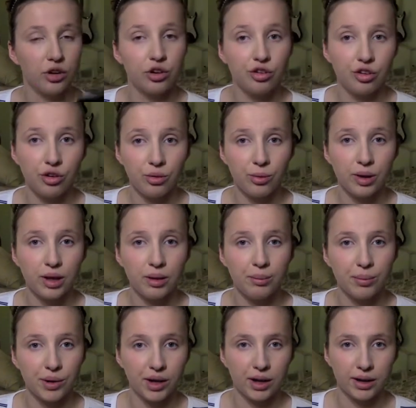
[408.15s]
dewy
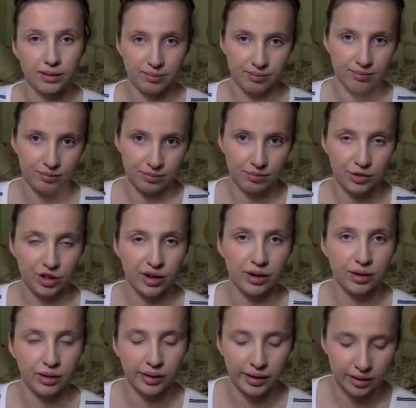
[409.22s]
but
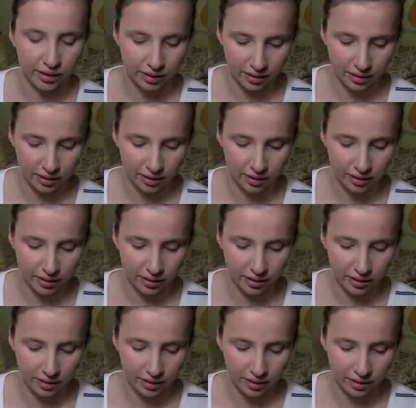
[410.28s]
subtle look.